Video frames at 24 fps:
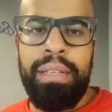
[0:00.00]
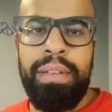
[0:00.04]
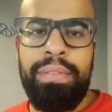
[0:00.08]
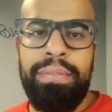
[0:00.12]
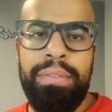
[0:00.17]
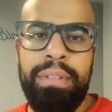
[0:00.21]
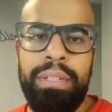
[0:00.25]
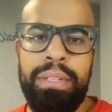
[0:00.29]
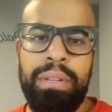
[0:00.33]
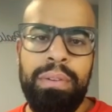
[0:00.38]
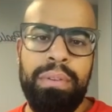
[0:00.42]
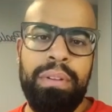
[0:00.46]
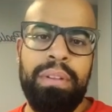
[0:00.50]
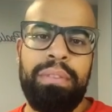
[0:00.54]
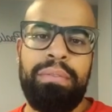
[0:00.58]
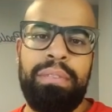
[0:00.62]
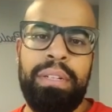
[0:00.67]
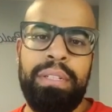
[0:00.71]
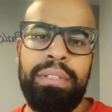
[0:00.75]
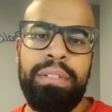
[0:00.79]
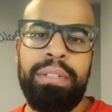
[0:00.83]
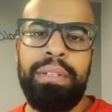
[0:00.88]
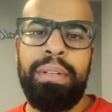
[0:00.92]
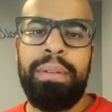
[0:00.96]
definitely go
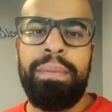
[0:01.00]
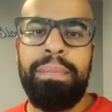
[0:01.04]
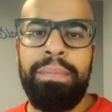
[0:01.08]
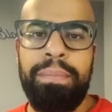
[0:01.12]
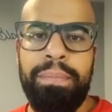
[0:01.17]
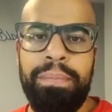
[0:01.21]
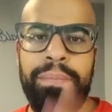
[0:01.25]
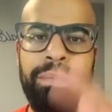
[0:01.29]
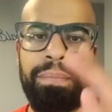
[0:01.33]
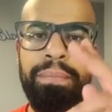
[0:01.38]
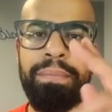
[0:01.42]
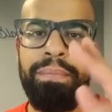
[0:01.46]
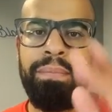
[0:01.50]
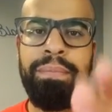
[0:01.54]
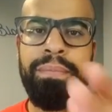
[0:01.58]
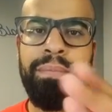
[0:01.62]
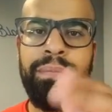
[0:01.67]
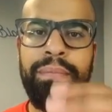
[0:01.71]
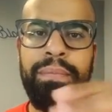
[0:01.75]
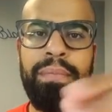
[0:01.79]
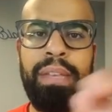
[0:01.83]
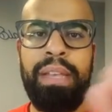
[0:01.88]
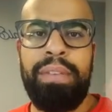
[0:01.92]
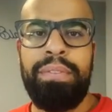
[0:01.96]
conventional.
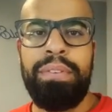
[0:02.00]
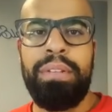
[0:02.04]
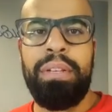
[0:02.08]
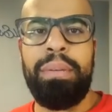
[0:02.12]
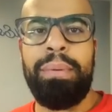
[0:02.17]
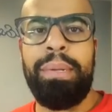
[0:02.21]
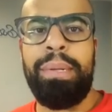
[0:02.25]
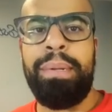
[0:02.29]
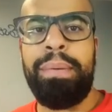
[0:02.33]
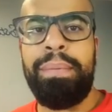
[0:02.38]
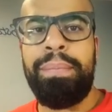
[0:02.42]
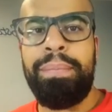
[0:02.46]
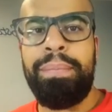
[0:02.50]
Have a good one.